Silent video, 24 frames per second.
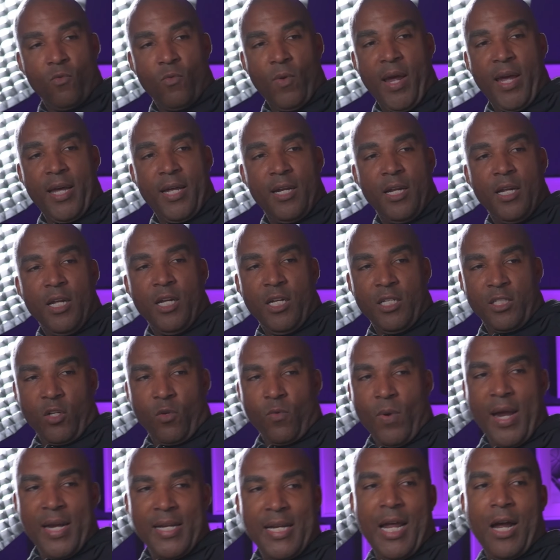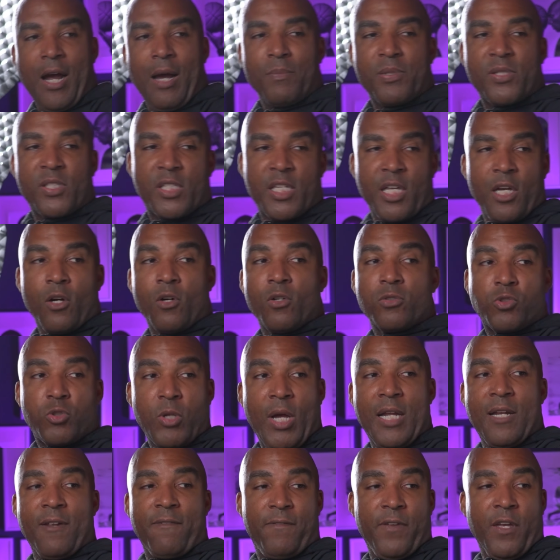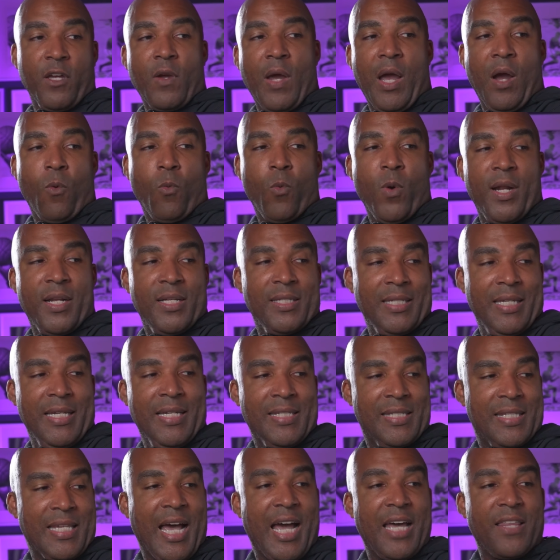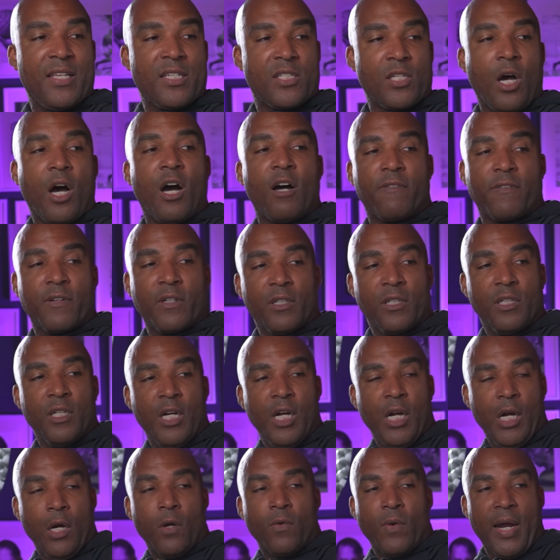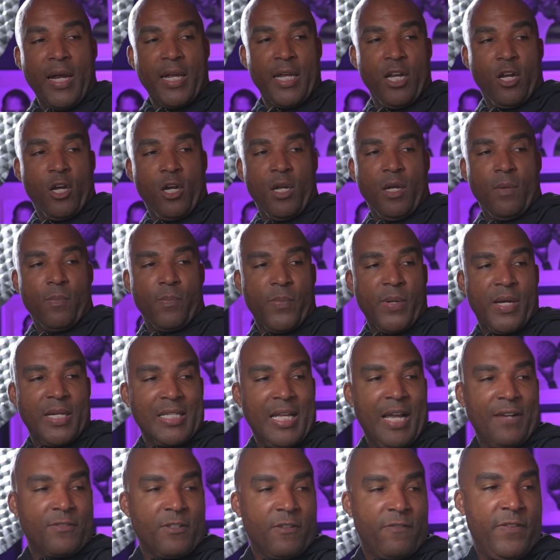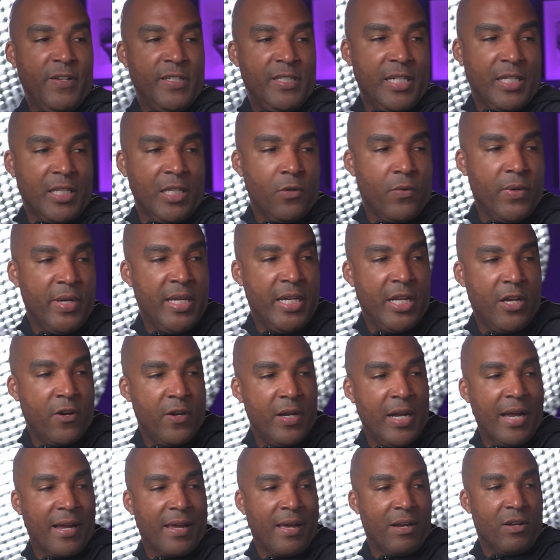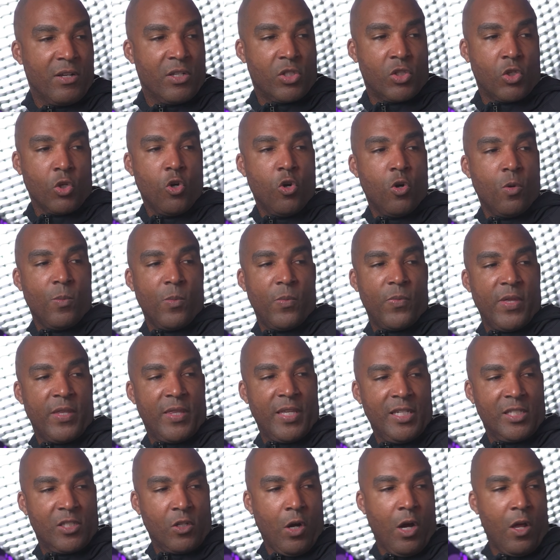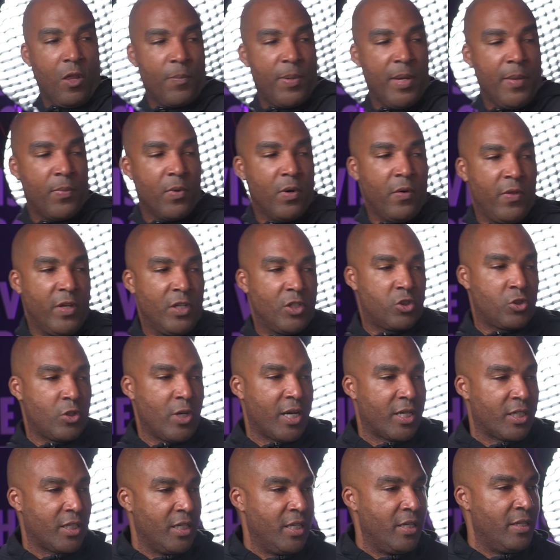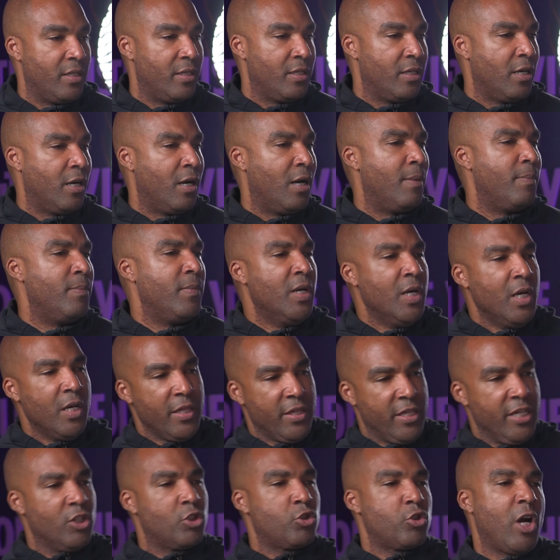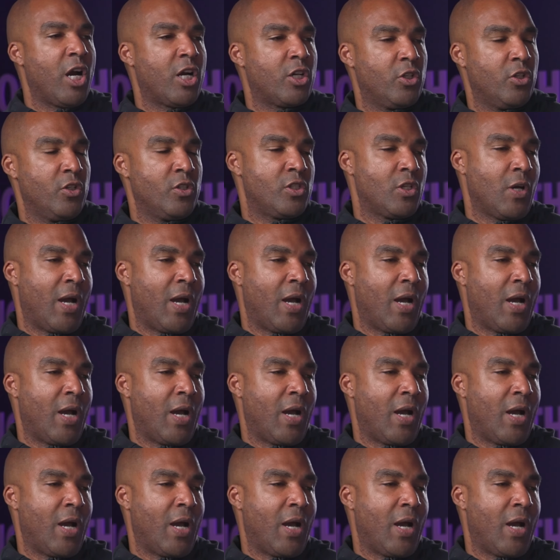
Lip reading: right? So right now I'm still trying to figure out what is inside this offer right here, because I have to physically read here and I gotta assume that these are all the people in the instructors. So